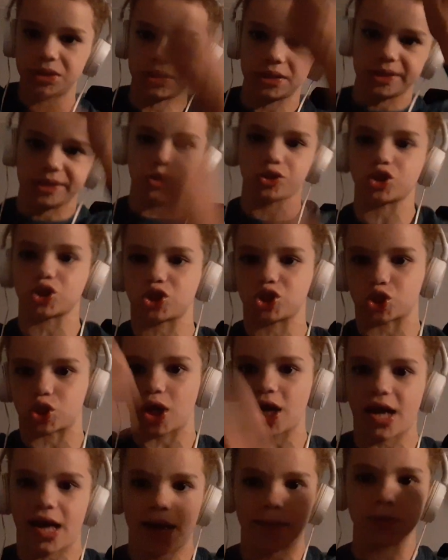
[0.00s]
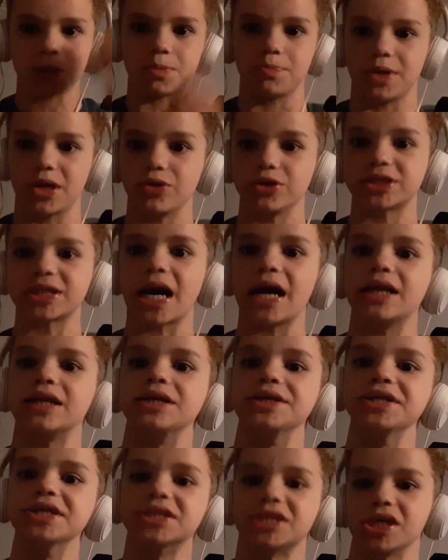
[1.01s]
straps, but it was kind
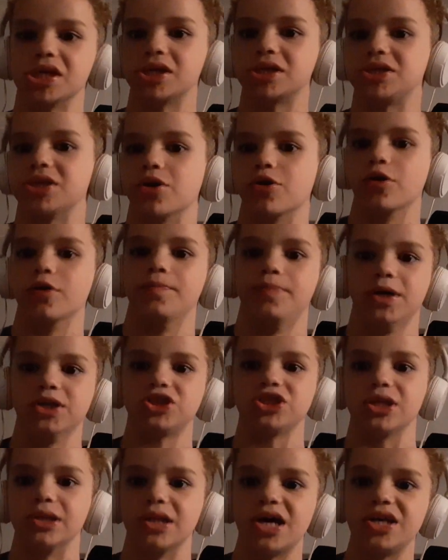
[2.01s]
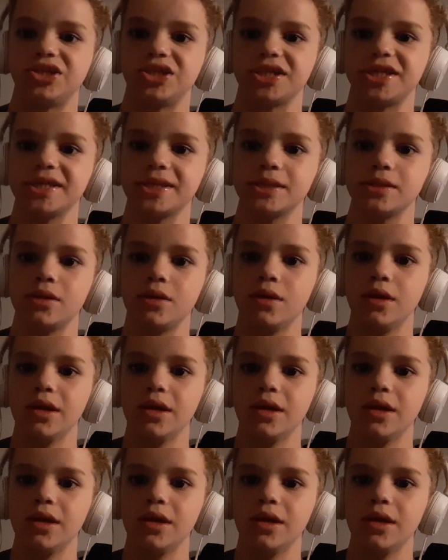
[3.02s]
of easy because there were a bunch of ledges,